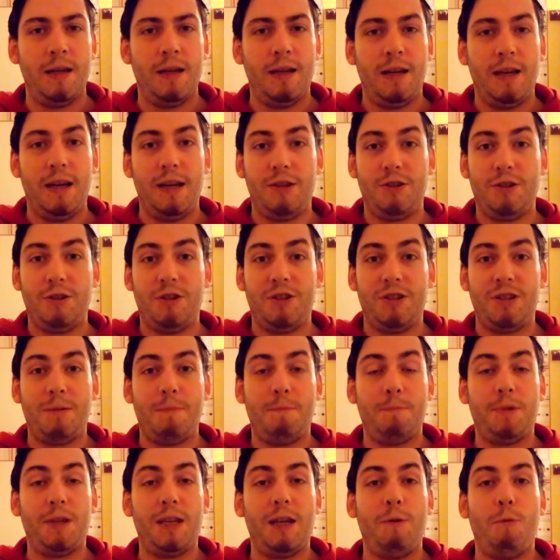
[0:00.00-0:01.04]
is to
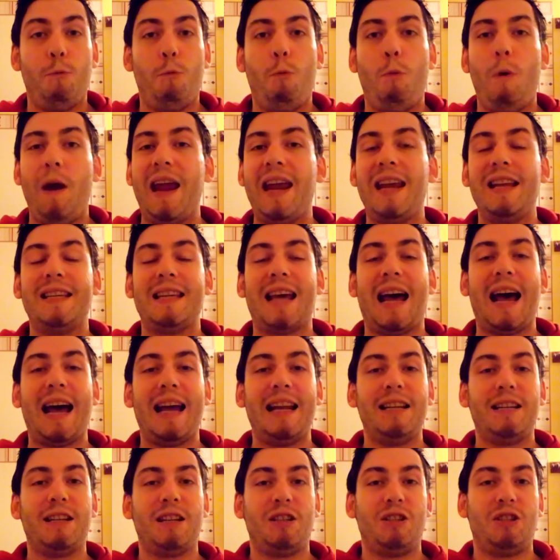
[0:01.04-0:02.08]
simply wait
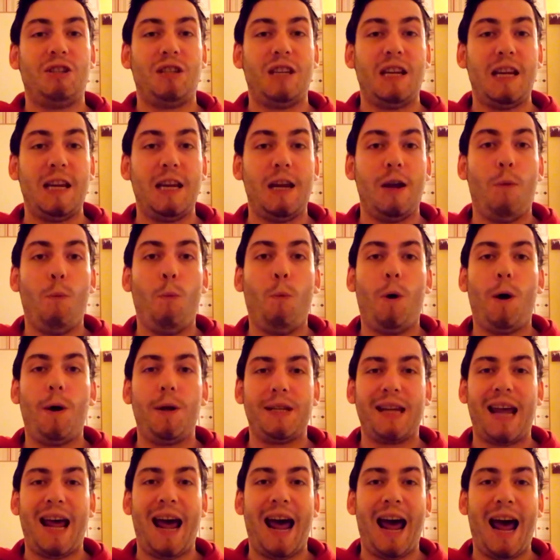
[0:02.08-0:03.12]
and see
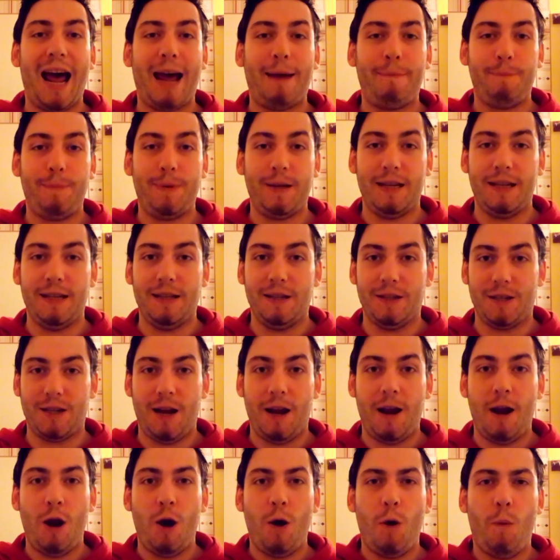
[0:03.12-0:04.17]
what happens
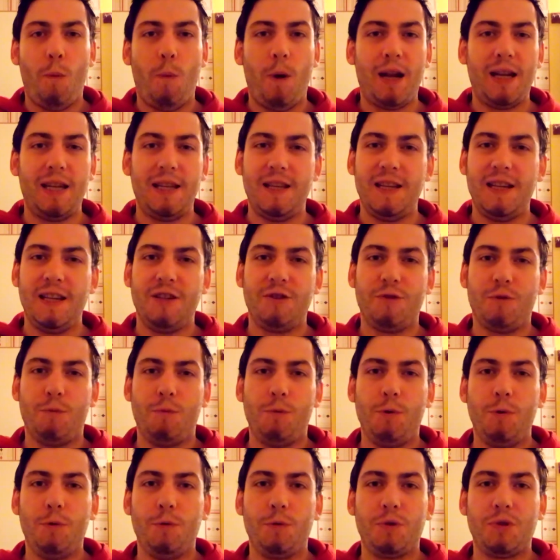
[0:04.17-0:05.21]
when these
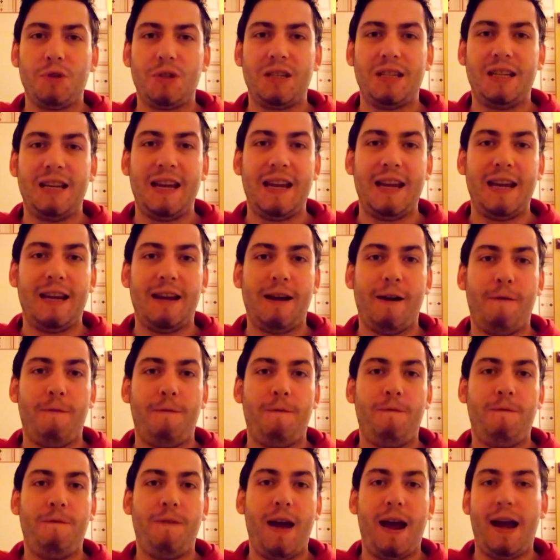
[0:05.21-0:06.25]
rules take
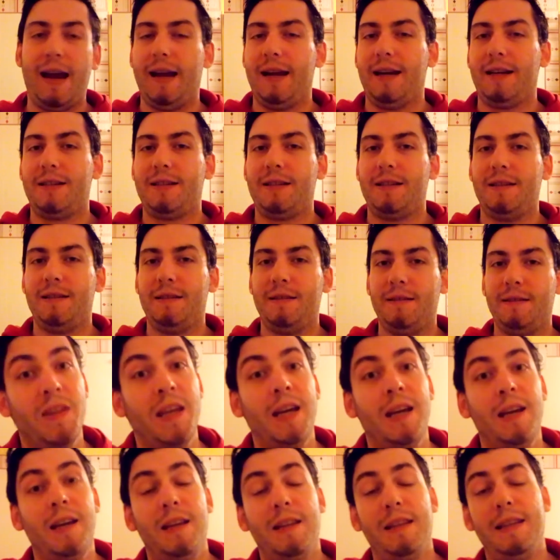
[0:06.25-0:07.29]
effect.
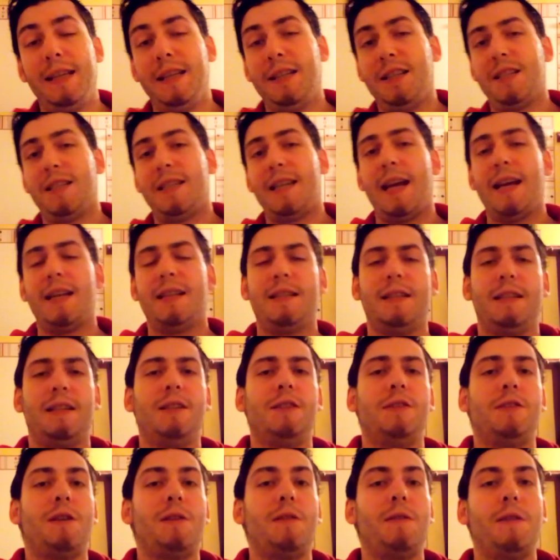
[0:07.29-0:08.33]
These
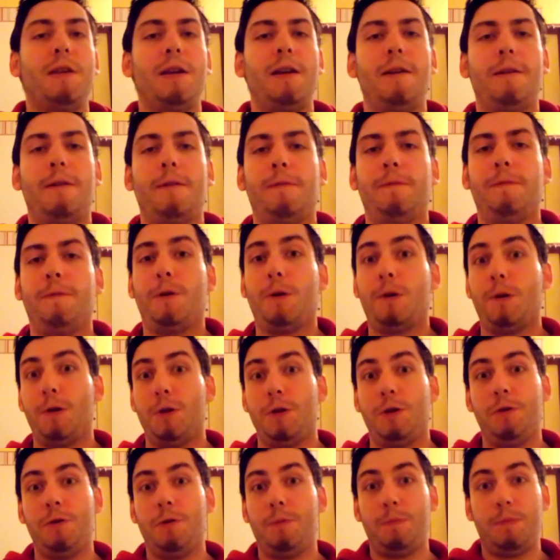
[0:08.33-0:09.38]
settings are there for
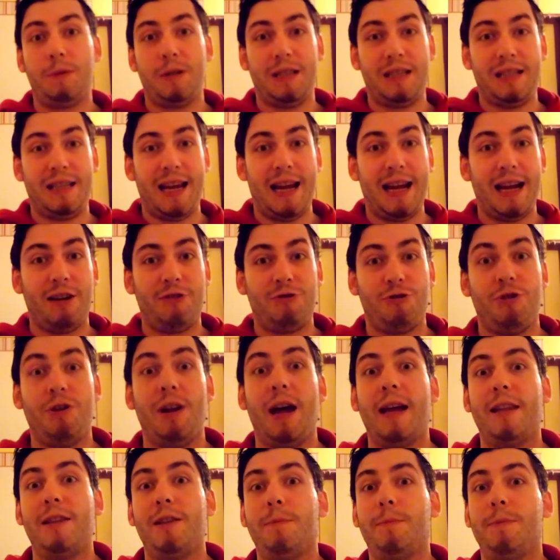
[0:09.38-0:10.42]
your protection
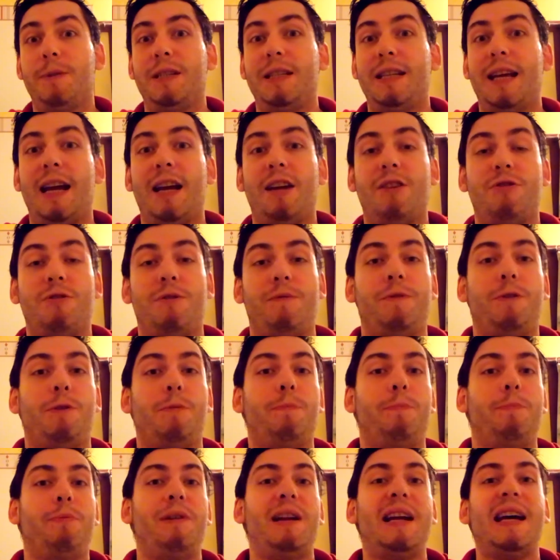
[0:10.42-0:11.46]
and the protection of your
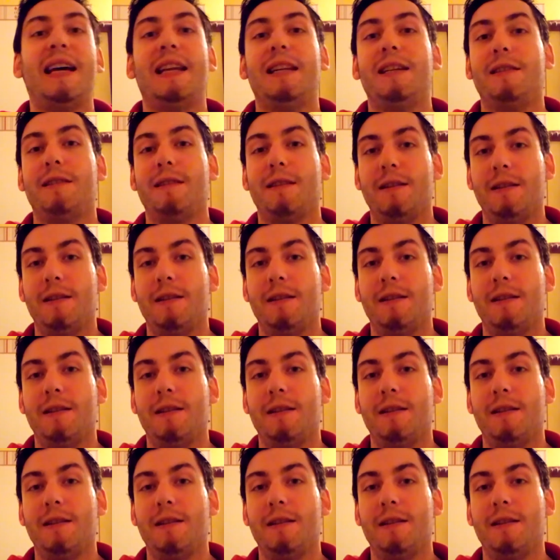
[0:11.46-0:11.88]
brand.